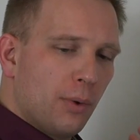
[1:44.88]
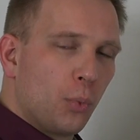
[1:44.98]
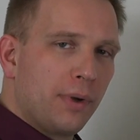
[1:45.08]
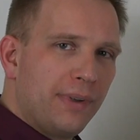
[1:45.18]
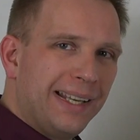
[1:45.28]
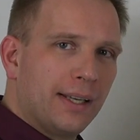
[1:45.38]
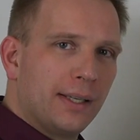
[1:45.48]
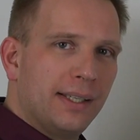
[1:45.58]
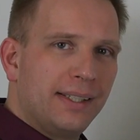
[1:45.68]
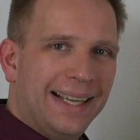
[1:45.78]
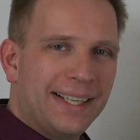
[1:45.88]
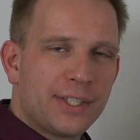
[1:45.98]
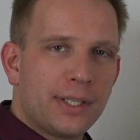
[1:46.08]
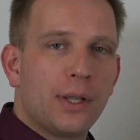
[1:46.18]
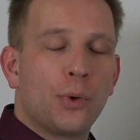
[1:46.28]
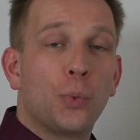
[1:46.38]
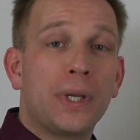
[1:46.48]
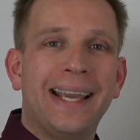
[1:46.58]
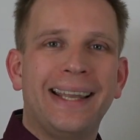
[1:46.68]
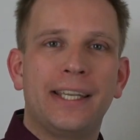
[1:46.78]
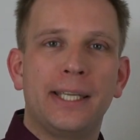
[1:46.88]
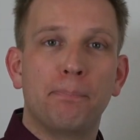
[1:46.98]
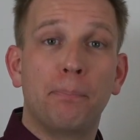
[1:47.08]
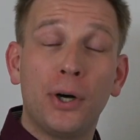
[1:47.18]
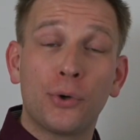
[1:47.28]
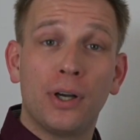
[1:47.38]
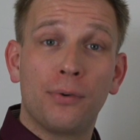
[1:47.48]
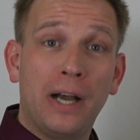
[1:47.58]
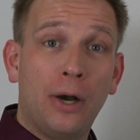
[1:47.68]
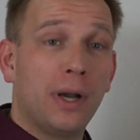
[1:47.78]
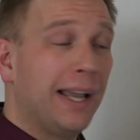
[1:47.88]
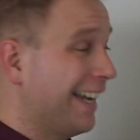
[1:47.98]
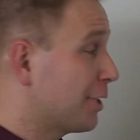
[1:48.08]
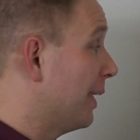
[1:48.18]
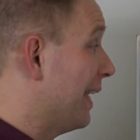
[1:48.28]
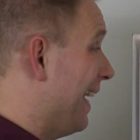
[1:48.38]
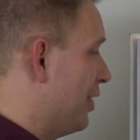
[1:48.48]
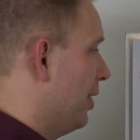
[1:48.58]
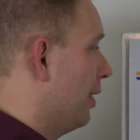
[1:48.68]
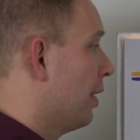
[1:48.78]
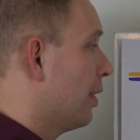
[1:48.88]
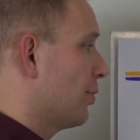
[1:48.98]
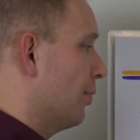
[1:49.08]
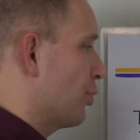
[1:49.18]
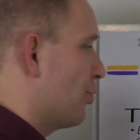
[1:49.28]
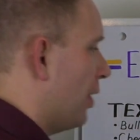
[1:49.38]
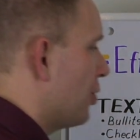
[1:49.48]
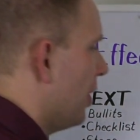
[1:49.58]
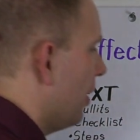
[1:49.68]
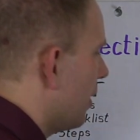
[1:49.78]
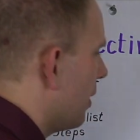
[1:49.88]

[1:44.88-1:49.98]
within the text, we get the bulk of our explanation. So structure